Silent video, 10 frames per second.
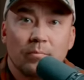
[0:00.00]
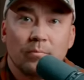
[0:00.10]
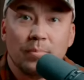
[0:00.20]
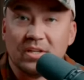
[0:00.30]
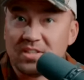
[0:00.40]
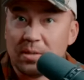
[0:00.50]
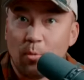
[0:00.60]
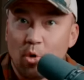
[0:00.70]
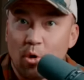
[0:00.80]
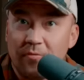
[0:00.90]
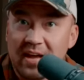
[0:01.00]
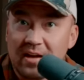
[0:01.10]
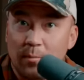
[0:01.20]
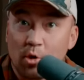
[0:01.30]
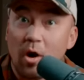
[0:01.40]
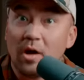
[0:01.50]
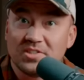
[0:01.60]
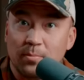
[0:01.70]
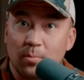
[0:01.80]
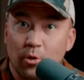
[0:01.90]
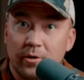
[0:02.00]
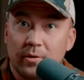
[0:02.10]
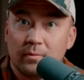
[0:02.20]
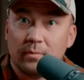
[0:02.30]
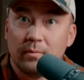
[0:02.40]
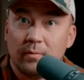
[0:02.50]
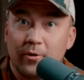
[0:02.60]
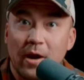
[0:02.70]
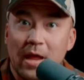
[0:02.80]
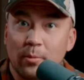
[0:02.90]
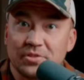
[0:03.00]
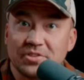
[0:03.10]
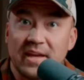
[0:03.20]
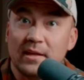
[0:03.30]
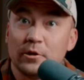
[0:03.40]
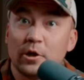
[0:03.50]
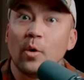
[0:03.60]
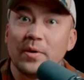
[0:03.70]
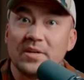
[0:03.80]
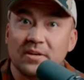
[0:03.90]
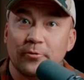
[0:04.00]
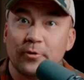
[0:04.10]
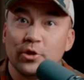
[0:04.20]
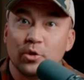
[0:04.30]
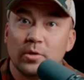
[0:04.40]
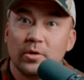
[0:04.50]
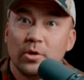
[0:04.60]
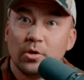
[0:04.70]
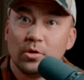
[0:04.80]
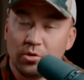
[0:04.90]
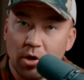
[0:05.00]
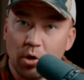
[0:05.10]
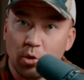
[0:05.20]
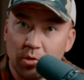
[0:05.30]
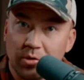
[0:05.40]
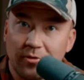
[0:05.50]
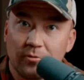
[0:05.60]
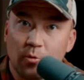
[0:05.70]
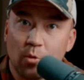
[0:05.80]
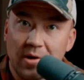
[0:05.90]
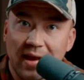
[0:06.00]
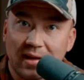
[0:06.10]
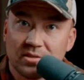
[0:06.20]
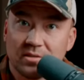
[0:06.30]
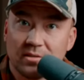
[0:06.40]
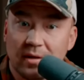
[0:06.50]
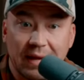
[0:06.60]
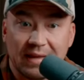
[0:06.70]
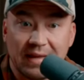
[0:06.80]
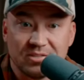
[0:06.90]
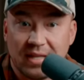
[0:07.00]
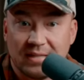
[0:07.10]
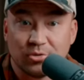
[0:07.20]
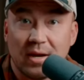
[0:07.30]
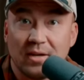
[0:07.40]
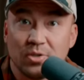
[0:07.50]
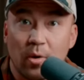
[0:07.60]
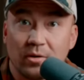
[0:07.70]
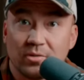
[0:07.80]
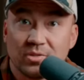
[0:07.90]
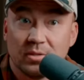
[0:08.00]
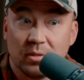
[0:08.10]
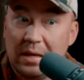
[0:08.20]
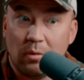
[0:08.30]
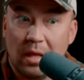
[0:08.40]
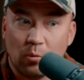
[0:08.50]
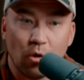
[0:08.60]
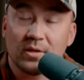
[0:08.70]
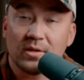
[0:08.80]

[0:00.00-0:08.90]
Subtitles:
Because the more that come across the border, they're able to say, look what we did for you. You know who to vote for next. And I guess that strategy works. It worked